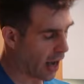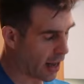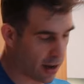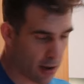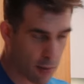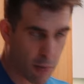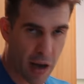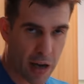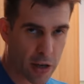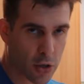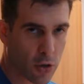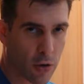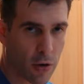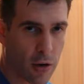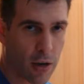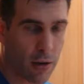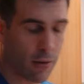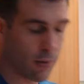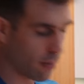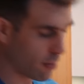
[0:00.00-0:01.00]
I didn't
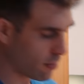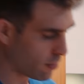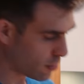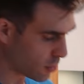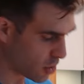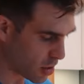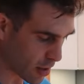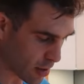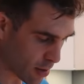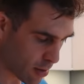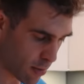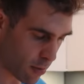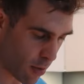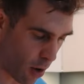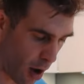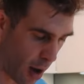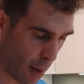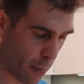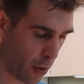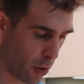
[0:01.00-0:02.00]
measure it, just
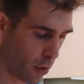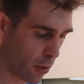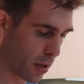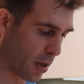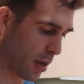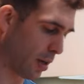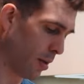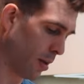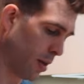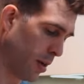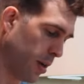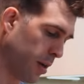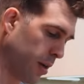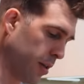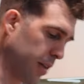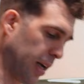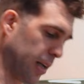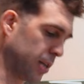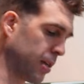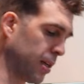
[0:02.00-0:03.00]
eyeballed it.
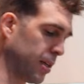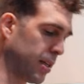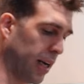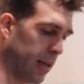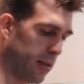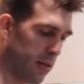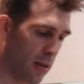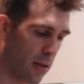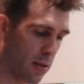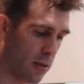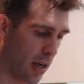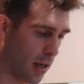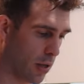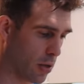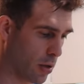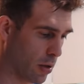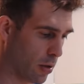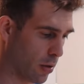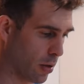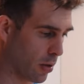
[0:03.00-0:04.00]
That's gonna taste
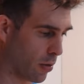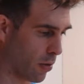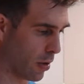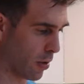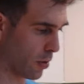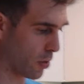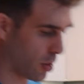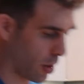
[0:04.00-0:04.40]
sensational on the grill.